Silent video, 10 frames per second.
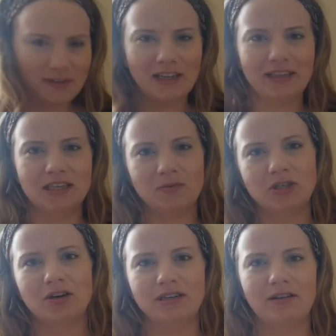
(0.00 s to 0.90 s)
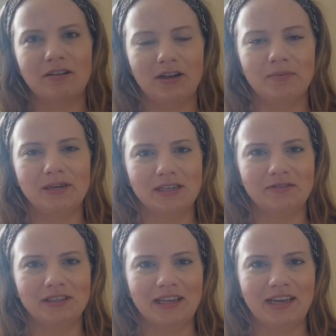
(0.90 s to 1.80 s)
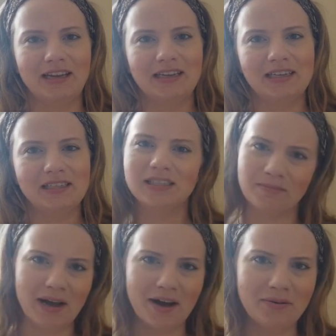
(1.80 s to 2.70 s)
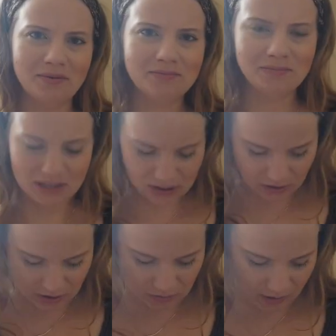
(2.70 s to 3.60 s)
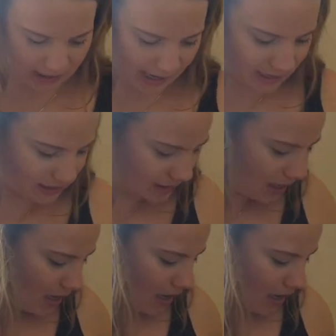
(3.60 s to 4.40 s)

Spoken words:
like this one turned out a little bit differently somehow. But it still looks quite nice.